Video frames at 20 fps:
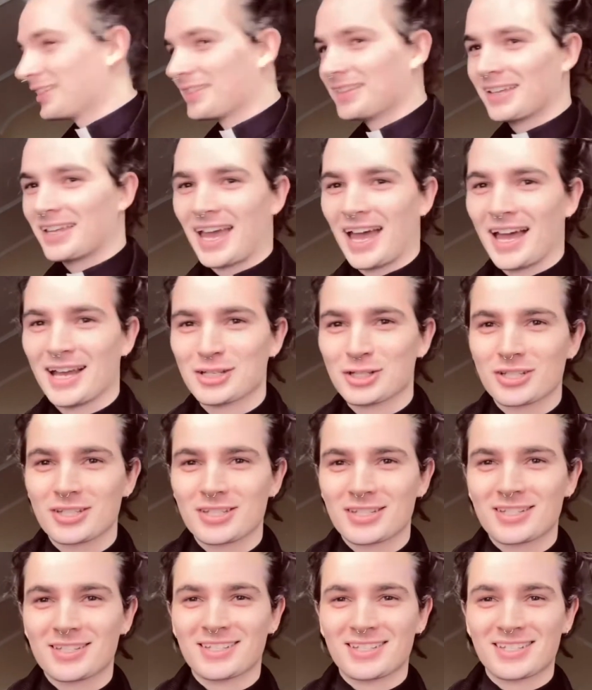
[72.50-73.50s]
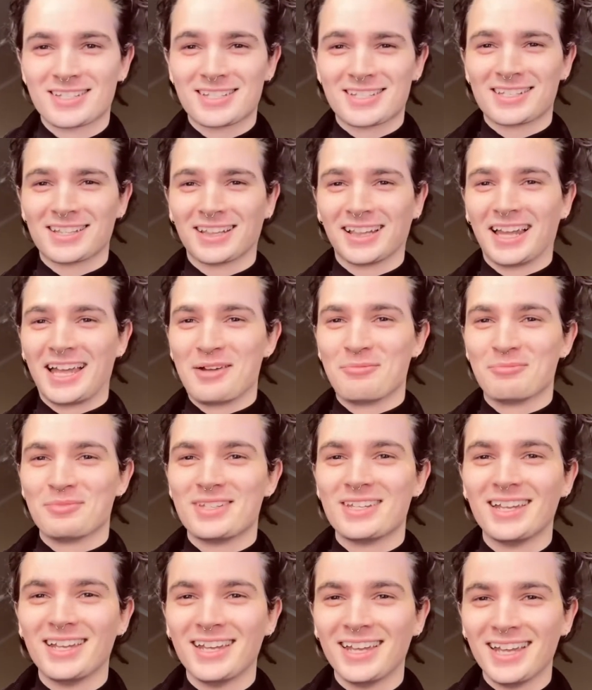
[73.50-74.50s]
cat just slammed
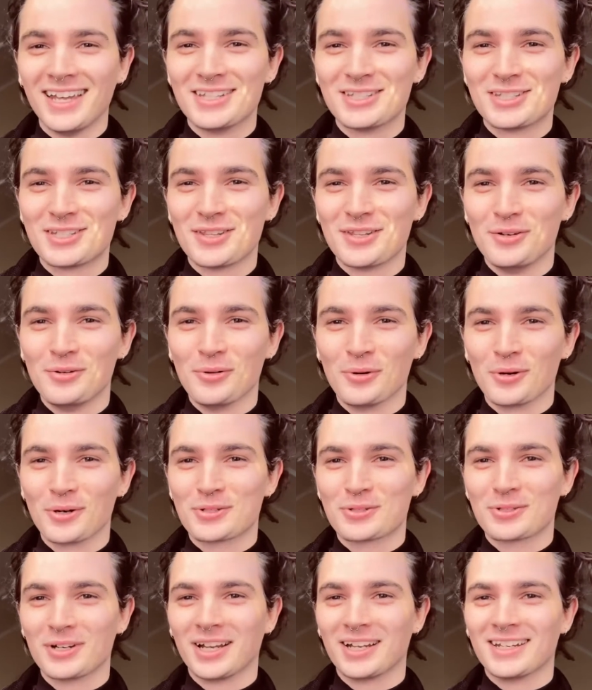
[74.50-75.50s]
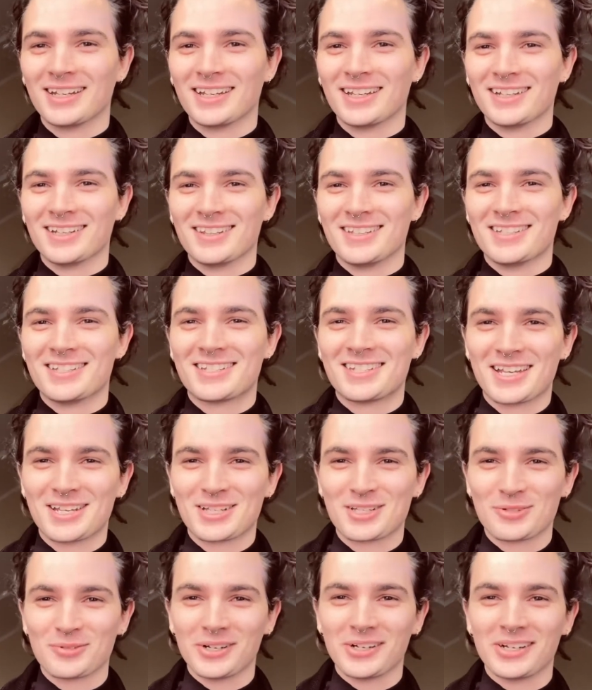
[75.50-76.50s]
into the door trying to get in the
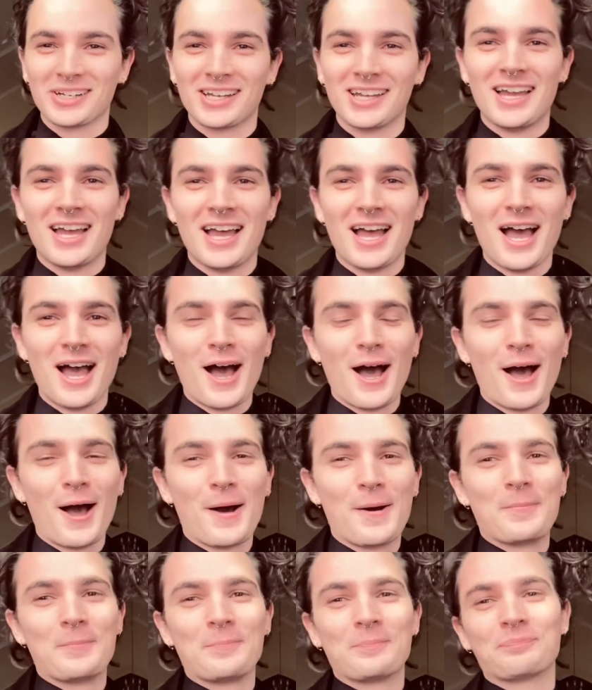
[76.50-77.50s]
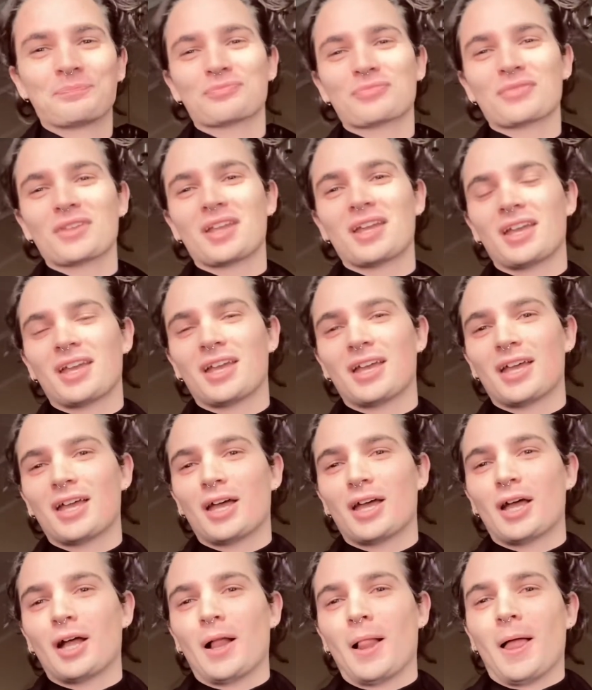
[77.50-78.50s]
sanctuary.
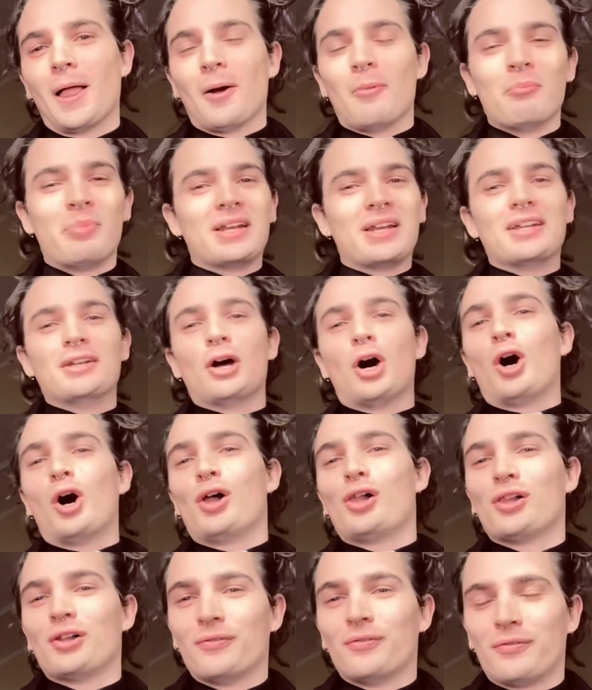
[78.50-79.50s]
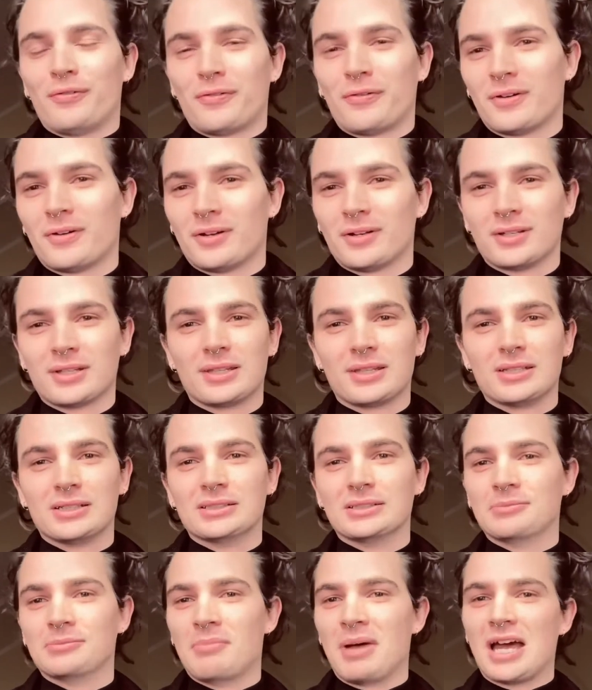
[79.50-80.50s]
But in all of
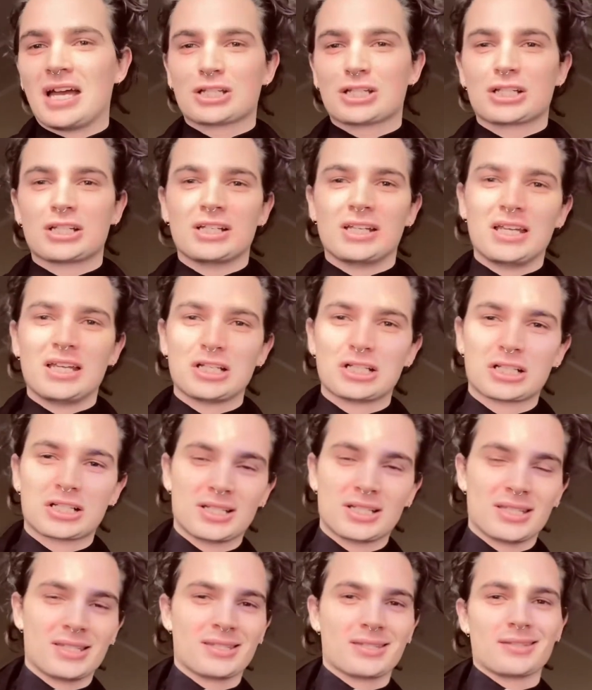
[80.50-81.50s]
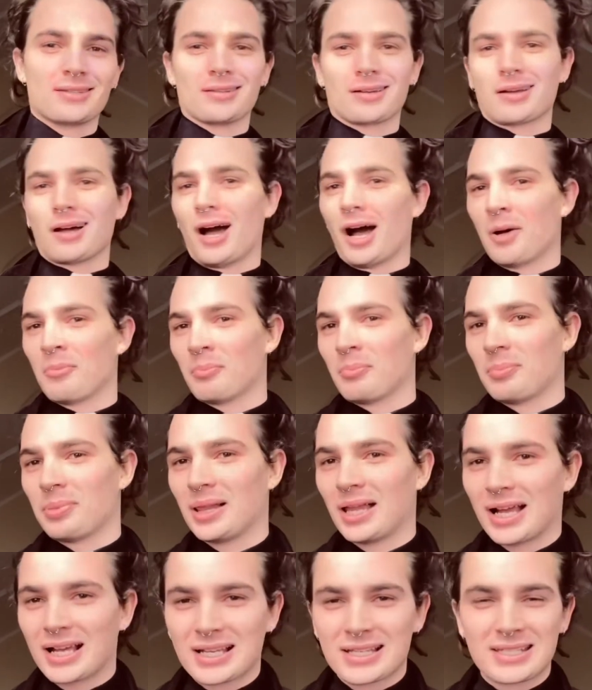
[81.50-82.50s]
the machinations and the
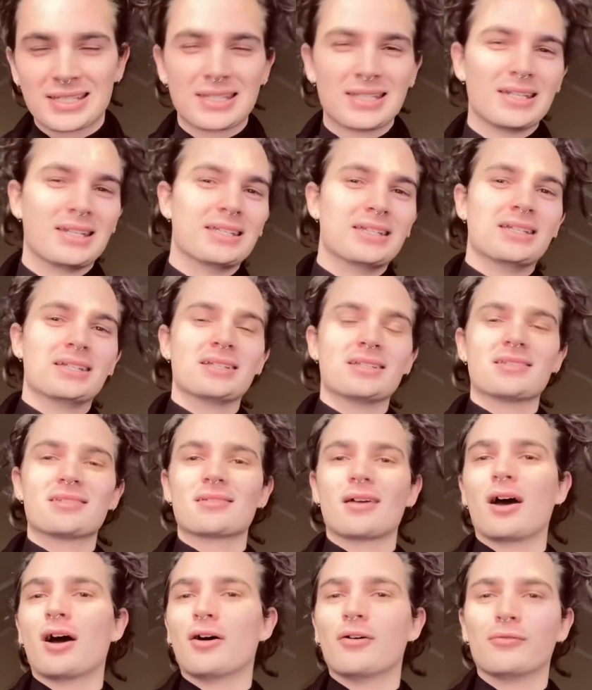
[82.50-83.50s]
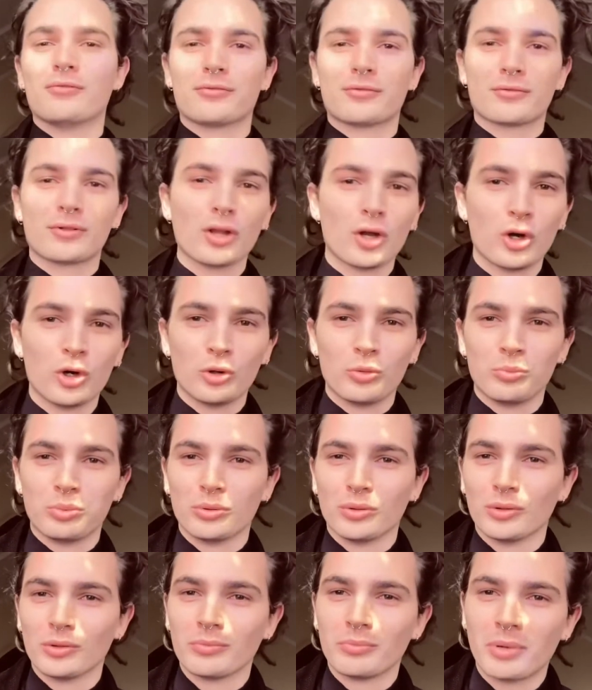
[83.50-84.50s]
complexities of
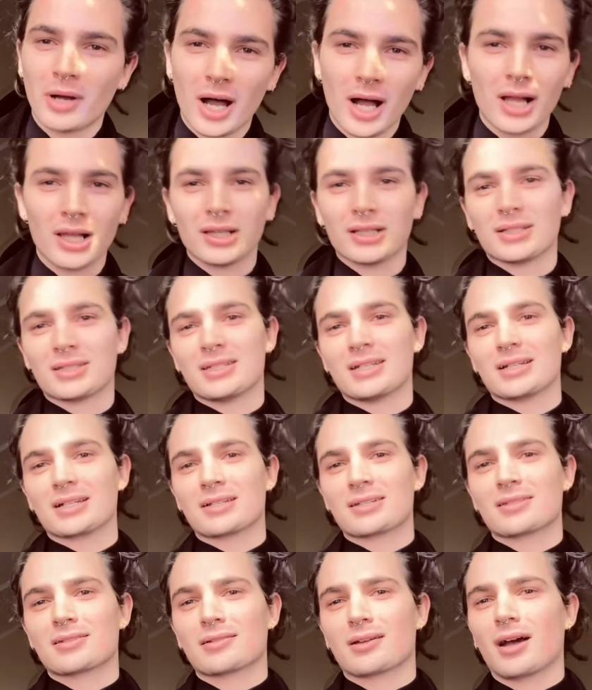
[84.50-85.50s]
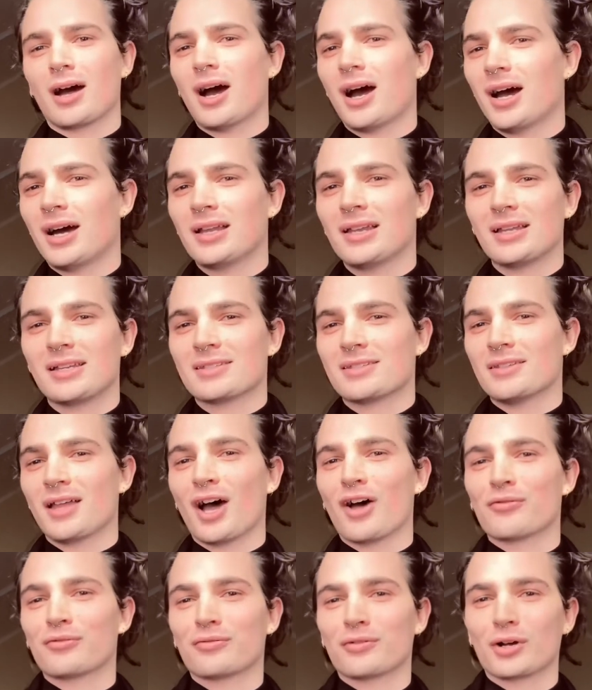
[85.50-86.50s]
global politics, God has
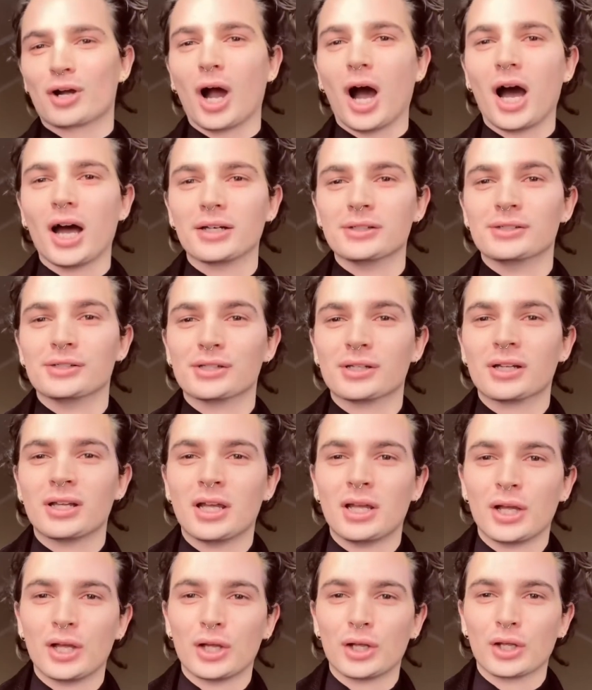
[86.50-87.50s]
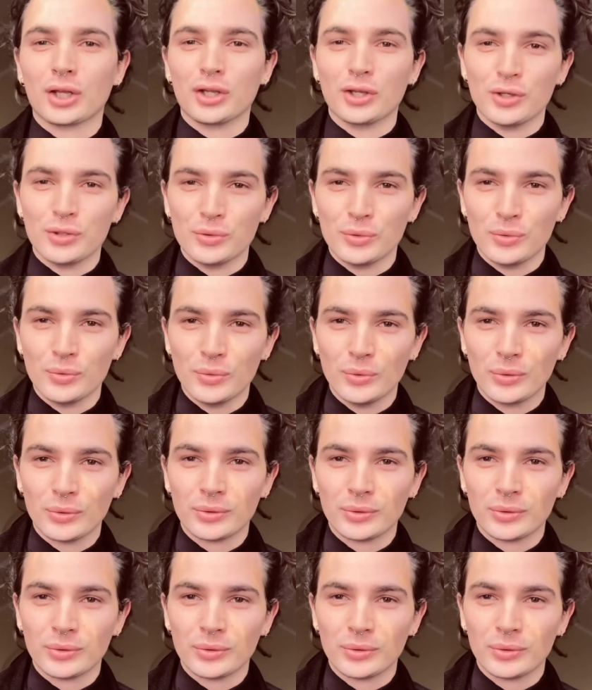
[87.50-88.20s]
not forgotten you.